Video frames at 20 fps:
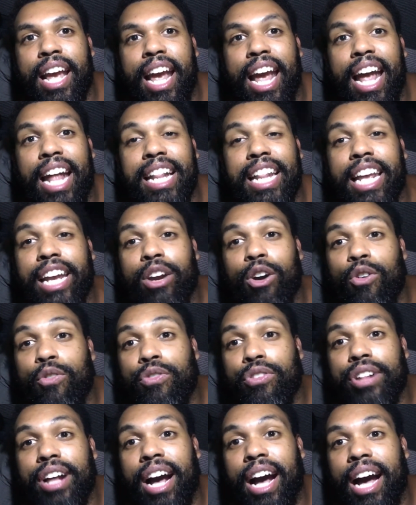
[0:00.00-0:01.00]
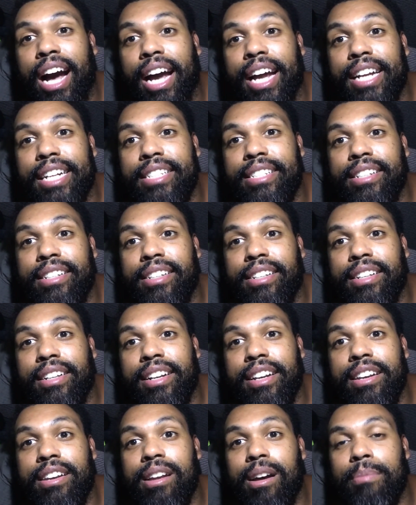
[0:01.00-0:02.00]
and they go for the highest
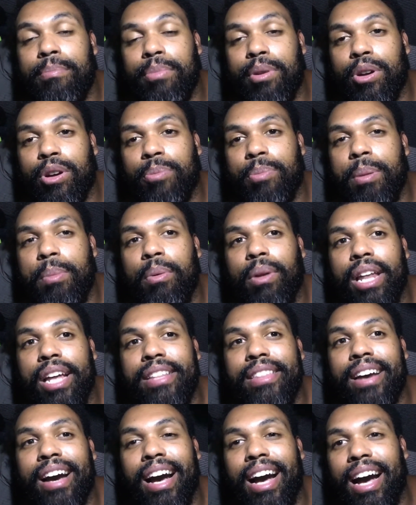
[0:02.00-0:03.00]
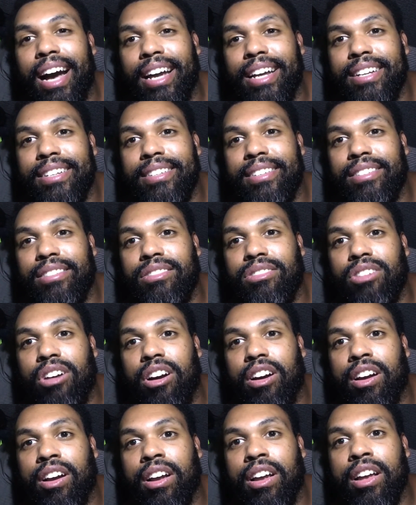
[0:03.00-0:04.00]
number. People like the highest
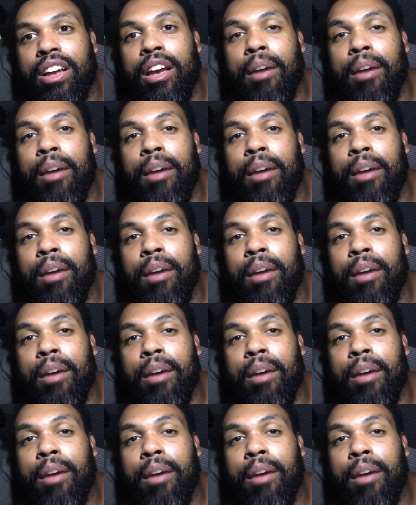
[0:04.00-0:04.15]
stock.